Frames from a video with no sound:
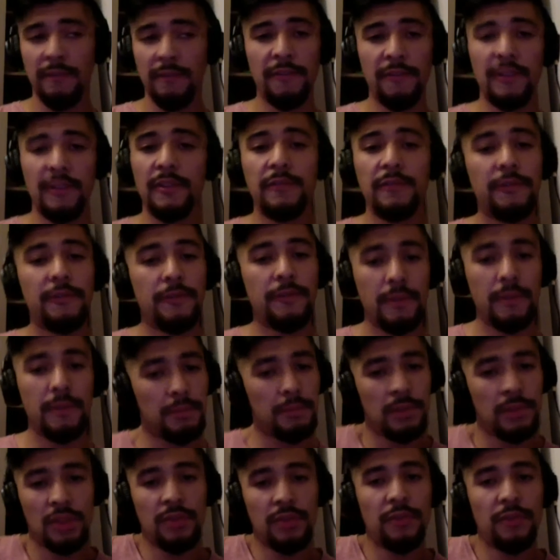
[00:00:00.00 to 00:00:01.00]
feel
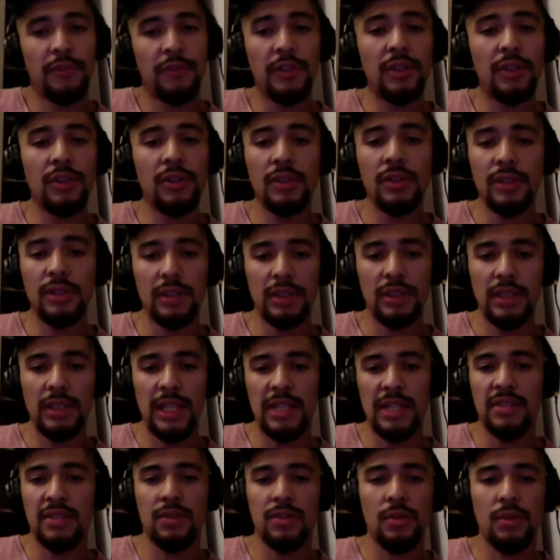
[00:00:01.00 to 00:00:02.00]

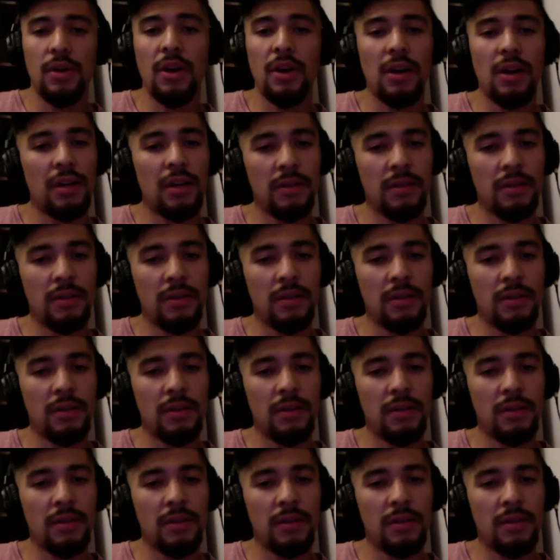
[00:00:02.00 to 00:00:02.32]
as you are.